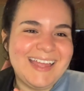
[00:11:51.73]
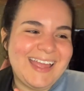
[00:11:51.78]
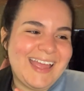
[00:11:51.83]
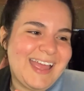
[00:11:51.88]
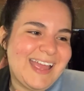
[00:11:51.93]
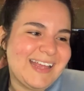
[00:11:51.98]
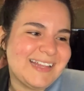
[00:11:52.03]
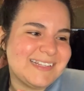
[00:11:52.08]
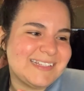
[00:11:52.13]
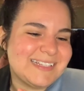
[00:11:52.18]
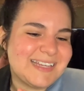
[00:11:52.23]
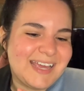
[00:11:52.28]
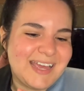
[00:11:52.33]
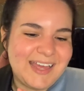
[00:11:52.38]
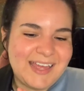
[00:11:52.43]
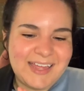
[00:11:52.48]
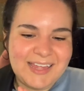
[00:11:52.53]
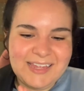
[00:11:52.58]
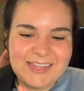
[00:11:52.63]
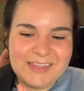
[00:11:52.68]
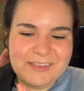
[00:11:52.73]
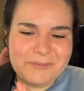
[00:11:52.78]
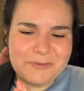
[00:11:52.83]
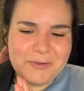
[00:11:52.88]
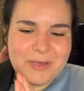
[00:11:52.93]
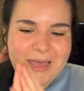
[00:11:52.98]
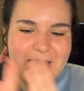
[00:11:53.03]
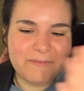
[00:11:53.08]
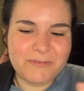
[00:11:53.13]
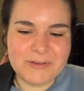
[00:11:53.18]
And if
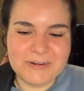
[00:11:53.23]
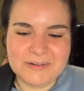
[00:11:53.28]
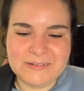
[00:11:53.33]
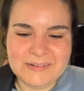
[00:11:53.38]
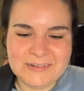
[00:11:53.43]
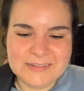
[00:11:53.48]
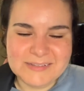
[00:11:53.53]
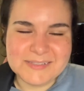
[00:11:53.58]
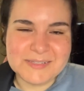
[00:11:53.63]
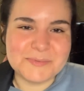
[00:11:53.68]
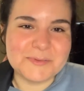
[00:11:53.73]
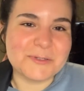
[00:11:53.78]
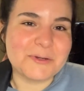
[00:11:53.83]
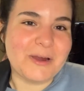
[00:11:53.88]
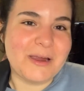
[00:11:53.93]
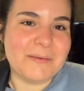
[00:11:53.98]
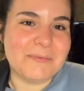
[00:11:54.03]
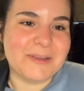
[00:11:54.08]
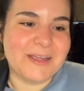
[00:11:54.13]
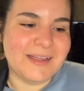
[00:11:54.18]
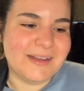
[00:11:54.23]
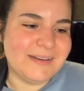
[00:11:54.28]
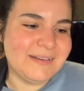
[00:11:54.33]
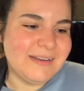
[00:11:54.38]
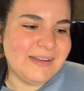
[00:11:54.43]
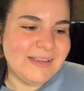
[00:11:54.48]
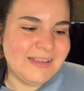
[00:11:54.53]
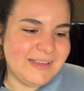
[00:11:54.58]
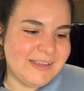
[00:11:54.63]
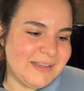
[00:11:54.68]
you haven't subscribed yet,
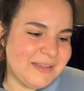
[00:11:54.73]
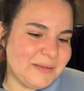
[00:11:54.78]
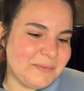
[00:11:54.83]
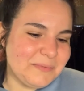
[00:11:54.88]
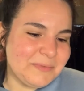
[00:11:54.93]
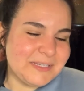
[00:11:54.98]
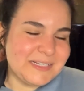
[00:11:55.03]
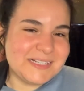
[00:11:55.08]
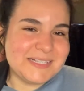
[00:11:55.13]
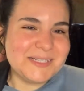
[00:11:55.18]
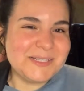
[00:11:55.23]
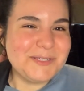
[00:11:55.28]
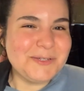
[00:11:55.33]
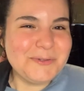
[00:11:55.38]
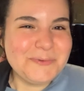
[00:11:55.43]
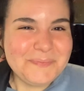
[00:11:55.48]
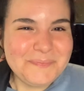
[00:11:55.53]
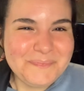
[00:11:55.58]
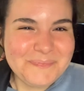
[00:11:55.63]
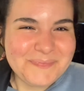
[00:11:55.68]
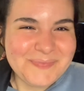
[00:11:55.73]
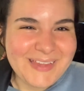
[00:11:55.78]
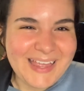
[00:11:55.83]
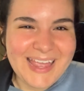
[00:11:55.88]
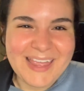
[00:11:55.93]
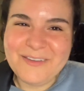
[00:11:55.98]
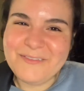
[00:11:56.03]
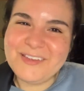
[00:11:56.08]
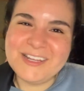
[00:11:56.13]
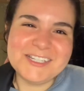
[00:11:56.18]
please do.
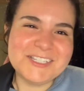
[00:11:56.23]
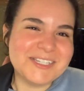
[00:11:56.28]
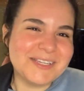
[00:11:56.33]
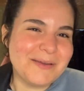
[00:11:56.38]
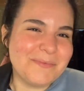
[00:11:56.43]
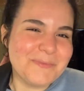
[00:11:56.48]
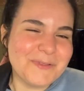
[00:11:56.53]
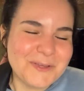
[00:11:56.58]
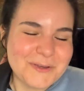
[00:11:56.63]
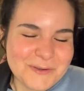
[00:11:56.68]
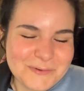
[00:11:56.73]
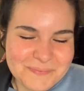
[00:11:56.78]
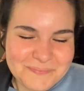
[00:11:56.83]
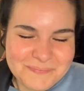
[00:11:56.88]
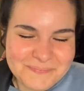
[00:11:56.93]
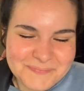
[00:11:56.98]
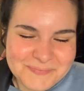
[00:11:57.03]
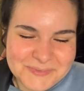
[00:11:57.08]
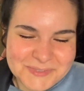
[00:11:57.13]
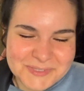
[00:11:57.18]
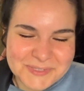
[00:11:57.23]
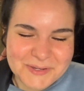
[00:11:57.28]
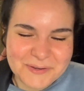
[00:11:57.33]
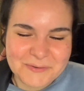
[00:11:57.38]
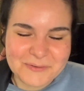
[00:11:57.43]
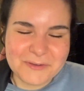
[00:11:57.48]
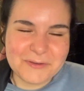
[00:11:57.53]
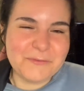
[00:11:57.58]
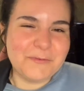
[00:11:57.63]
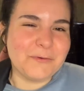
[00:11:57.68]
I eventually upload, so
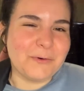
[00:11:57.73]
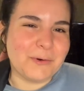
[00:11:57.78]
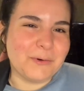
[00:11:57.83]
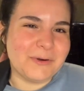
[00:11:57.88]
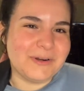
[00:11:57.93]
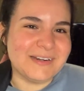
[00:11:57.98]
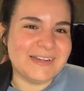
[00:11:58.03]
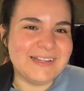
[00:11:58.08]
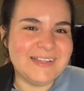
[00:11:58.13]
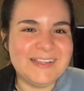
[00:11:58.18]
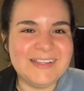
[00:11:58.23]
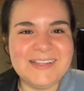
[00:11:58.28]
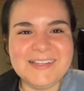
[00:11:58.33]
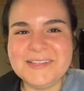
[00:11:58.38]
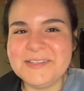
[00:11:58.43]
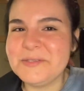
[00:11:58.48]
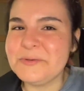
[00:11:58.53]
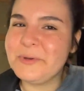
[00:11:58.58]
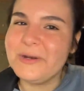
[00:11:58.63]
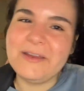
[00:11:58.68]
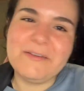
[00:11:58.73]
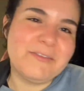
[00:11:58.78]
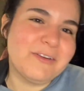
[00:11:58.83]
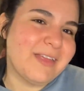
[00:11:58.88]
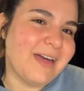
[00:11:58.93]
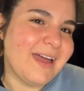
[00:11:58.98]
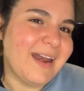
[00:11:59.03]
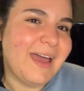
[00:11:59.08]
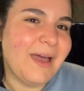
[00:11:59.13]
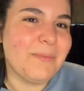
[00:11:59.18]
look forward to whenever
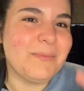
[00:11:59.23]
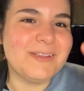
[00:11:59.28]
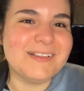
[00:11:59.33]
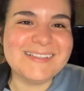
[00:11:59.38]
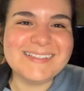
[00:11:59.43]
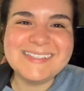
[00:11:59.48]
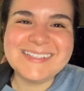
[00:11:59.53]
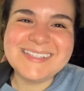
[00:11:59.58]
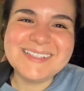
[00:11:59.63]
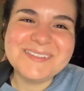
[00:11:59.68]
that happens.